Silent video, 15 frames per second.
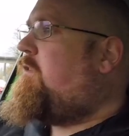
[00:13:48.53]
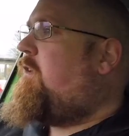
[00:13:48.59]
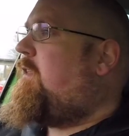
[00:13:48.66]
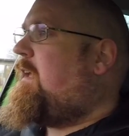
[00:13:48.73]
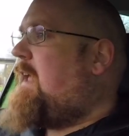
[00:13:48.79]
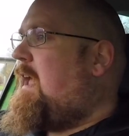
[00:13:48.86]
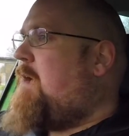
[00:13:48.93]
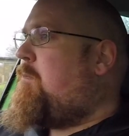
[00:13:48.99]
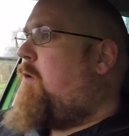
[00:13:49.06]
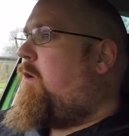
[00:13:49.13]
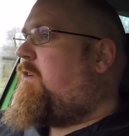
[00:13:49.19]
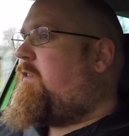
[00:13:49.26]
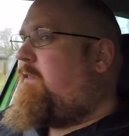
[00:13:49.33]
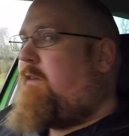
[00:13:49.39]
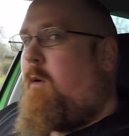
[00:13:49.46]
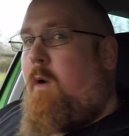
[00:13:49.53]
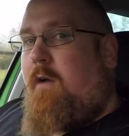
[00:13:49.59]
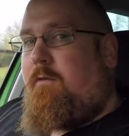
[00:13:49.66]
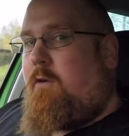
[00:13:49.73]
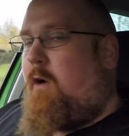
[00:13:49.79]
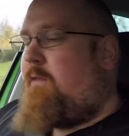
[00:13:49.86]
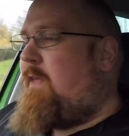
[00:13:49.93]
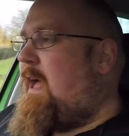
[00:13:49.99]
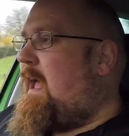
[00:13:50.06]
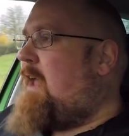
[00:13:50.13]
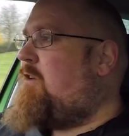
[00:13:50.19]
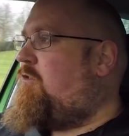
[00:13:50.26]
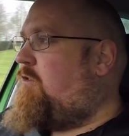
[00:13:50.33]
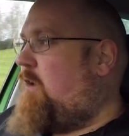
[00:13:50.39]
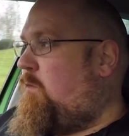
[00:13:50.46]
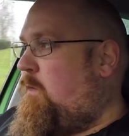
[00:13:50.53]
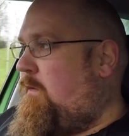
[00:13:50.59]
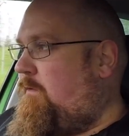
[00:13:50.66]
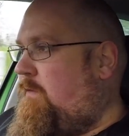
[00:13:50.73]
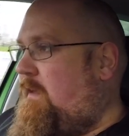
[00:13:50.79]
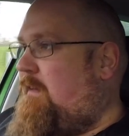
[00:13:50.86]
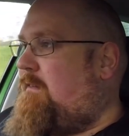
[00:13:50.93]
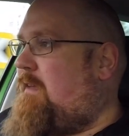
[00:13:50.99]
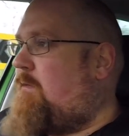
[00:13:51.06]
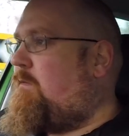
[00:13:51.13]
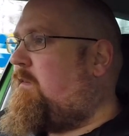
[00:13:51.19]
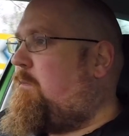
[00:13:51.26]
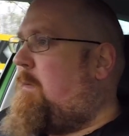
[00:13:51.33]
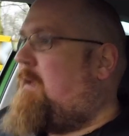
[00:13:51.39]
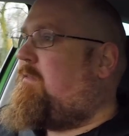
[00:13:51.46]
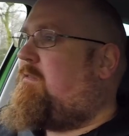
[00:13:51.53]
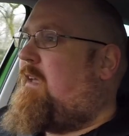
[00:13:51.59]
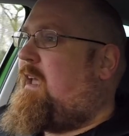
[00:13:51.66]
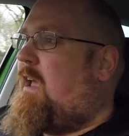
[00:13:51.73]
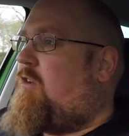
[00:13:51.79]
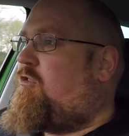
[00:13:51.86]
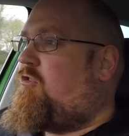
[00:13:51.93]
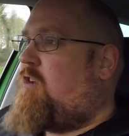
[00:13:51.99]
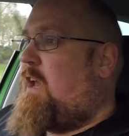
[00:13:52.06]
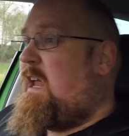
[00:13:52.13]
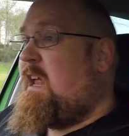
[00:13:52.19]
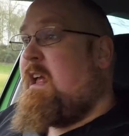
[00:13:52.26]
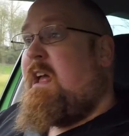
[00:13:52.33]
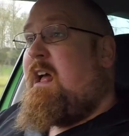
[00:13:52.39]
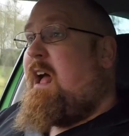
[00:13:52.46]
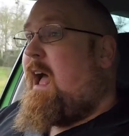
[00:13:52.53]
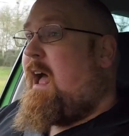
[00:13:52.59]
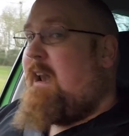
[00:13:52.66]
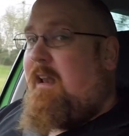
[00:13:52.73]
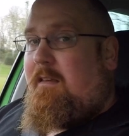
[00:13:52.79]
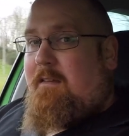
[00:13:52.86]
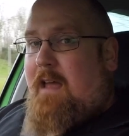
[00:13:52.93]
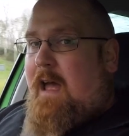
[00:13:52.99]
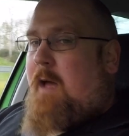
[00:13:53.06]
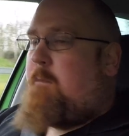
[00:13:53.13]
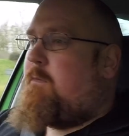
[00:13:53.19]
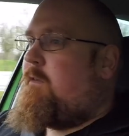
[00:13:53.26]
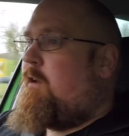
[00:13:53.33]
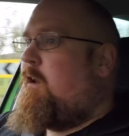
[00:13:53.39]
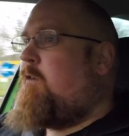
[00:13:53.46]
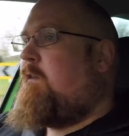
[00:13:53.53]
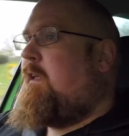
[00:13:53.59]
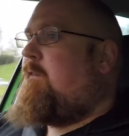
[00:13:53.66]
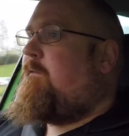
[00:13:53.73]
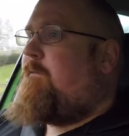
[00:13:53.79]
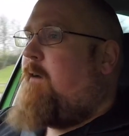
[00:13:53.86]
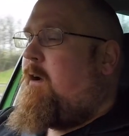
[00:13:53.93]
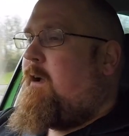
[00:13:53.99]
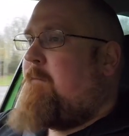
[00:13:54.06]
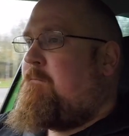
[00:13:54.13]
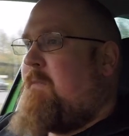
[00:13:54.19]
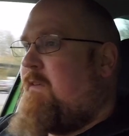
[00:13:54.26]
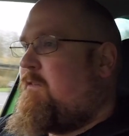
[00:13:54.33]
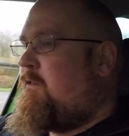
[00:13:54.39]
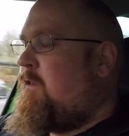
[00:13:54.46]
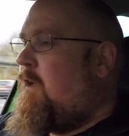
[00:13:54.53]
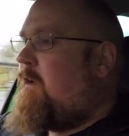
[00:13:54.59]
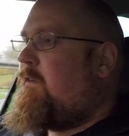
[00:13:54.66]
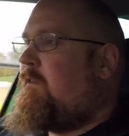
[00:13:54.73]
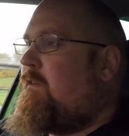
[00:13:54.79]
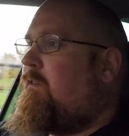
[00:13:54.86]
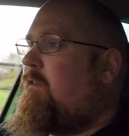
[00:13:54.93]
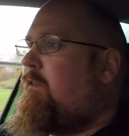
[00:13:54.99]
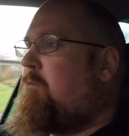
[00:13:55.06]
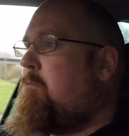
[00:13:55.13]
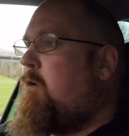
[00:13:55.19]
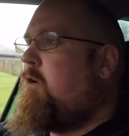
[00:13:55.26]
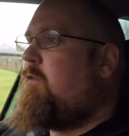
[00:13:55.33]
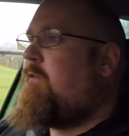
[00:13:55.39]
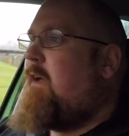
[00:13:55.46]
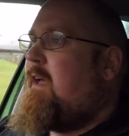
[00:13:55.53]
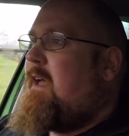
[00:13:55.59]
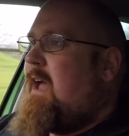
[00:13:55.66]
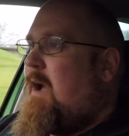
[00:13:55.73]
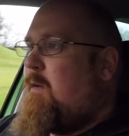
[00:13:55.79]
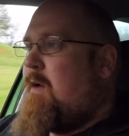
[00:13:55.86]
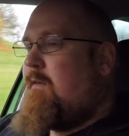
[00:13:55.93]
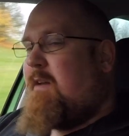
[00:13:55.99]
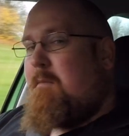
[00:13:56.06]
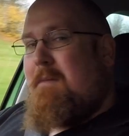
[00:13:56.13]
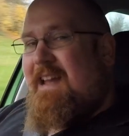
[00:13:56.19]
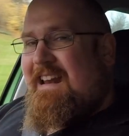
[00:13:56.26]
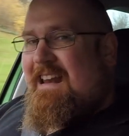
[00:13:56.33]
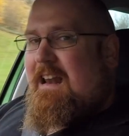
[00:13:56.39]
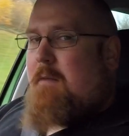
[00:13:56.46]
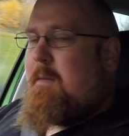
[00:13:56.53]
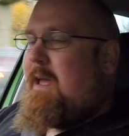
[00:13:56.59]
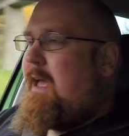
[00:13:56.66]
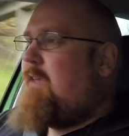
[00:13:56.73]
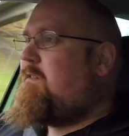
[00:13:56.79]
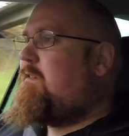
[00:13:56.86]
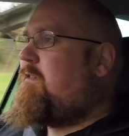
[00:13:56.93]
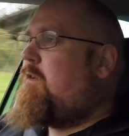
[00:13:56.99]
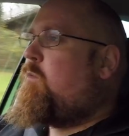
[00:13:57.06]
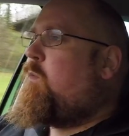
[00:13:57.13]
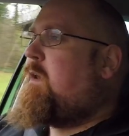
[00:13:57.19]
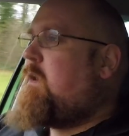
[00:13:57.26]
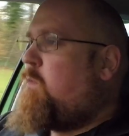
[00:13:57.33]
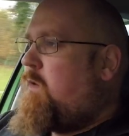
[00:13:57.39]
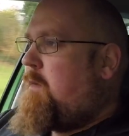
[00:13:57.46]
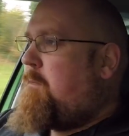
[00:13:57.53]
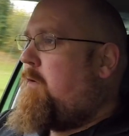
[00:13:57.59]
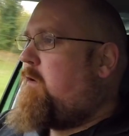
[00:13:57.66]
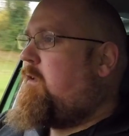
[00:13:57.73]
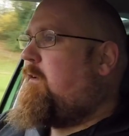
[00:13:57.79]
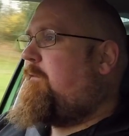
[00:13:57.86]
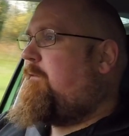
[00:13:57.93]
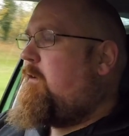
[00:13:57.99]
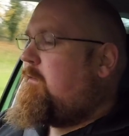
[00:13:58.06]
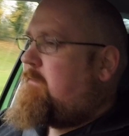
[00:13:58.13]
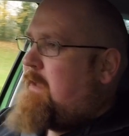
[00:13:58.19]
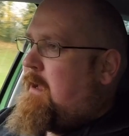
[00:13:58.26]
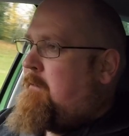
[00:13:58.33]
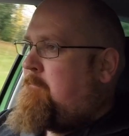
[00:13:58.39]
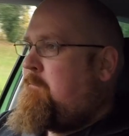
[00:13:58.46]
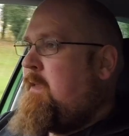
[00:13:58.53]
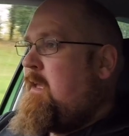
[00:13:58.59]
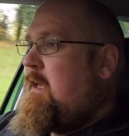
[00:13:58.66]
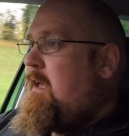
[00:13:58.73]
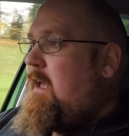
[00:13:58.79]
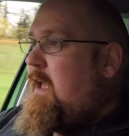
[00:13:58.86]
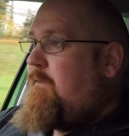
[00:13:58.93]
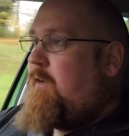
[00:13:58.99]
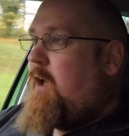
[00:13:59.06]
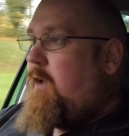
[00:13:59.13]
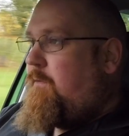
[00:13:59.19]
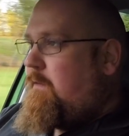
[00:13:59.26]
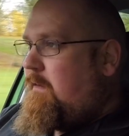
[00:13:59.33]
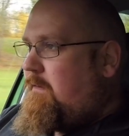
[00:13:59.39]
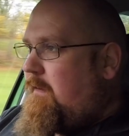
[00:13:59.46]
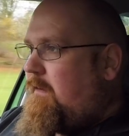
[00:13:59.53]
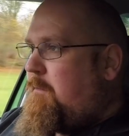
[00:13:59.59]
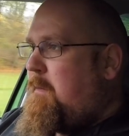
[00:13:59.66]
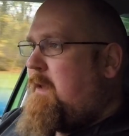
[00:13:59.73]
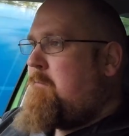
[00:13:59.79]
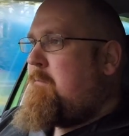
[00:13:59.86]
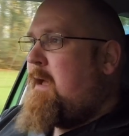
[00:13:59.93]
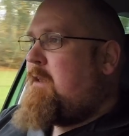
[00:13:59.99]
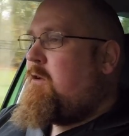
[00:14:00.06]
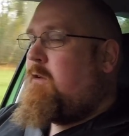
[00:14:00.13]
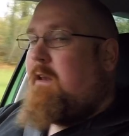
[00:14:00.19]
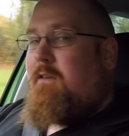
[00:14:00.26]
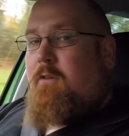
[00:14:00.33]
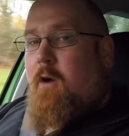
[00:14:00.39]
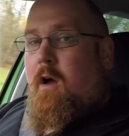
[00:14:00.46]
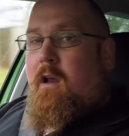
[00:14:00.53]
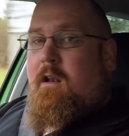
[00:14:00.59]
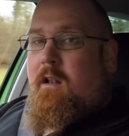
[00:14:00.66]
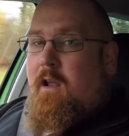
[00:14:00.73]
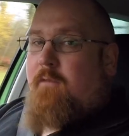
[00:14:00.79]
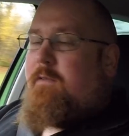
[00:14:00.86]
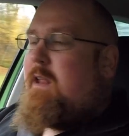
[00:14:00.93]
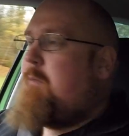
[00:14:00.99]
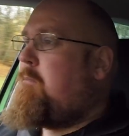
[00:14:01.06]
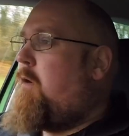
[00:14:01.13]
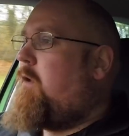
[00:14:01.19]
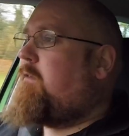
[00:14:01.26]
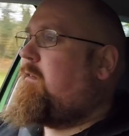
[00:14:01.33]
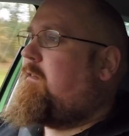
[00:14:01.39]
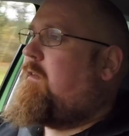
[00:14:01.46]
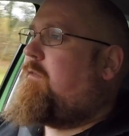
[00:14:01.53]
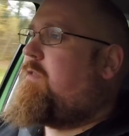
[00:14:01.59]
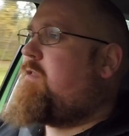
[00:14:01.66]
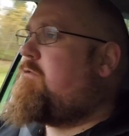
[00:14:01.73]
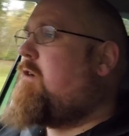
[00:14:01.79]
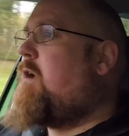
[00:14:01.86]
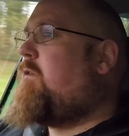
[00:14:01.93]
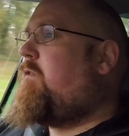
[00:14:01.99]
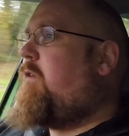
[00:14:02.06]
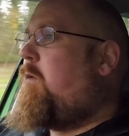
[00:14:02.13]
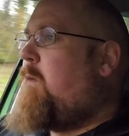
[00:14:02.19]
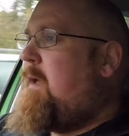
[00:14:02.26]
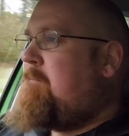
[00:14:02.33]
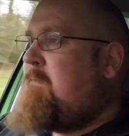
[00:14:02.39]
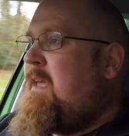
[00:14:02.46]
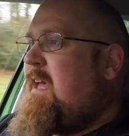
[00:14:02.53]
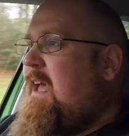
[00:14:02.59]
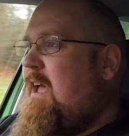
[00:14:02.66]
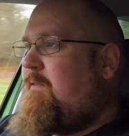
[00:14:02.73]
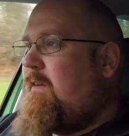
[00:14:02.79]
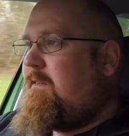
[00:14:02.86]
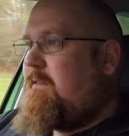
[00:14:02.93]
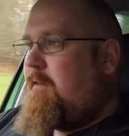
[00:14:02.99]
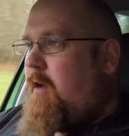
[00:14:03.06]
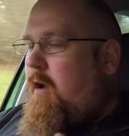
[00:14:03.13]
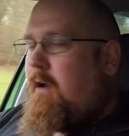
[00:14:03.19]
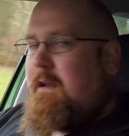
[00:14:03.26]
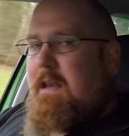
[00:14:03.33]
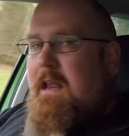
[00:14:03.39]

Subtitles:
the gearbox, so I've got that engine with the 7-speed DSG and it's absolutely fine. It's nice and smooth, however can be a little bit hesitant when you want to put your foot down. If you go for the 6-speed manual, it's got a lovely positive throw to it, if a tiny